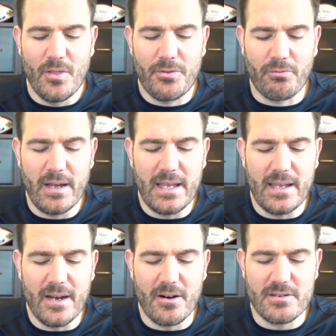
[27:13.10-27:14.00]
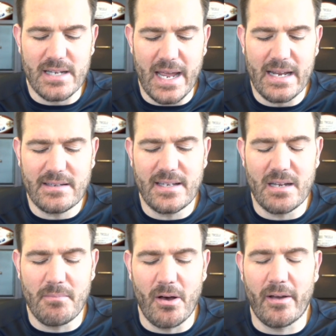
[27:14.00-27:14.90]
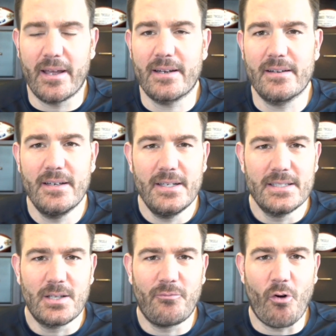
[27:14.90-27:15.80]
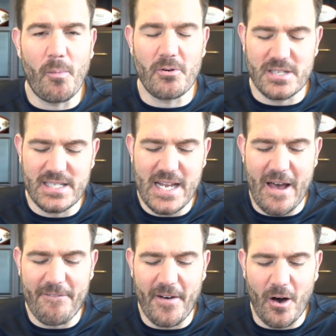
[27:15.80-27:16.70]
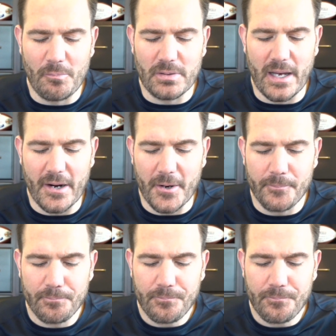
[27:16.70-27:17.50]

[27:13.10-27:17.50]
Three years, 18 million. The former CFL player.